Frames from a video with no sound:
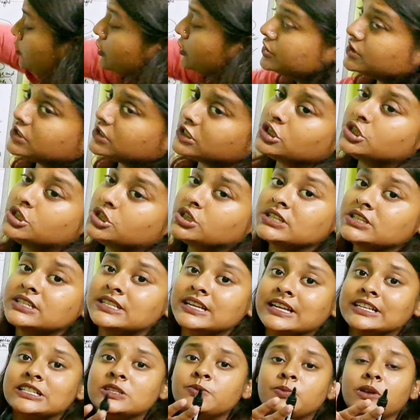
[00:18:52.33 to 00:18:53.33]
positions
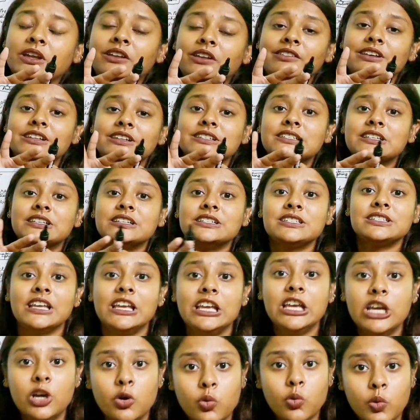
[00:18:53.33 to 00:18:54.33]
experiences
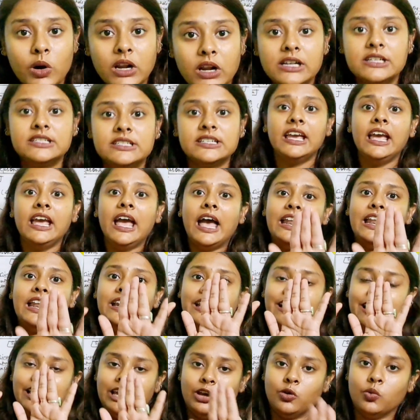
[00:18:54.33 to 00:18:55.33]
equal day and
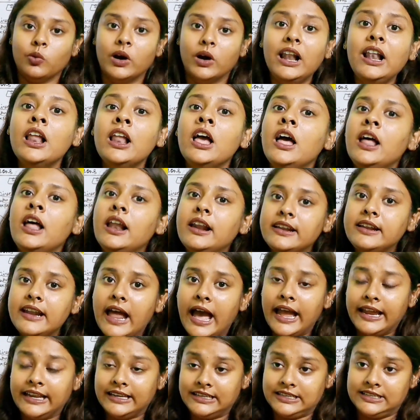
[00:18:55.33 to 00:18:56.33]
equal
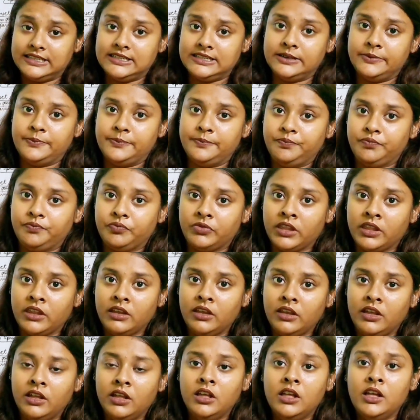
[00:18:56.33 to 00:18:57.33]
night.
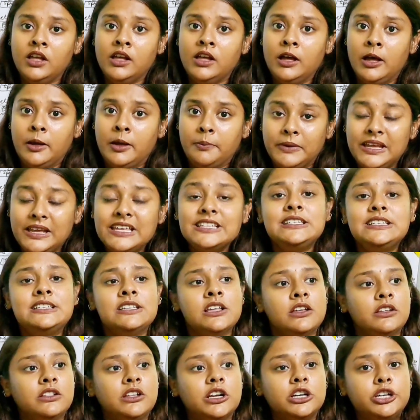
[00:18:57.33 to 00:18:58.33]

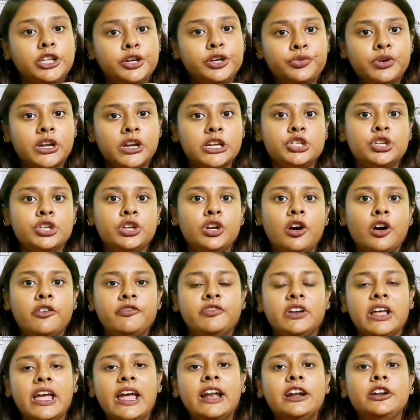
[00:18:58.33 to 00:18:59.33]
Means the duration
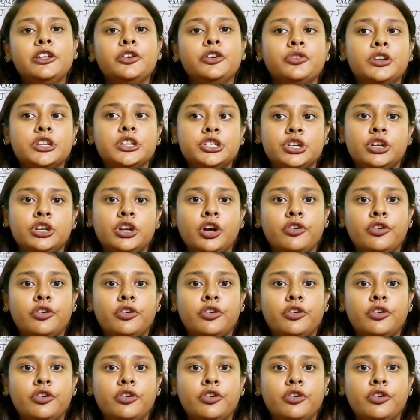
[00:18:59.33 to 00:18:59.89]
of day and duration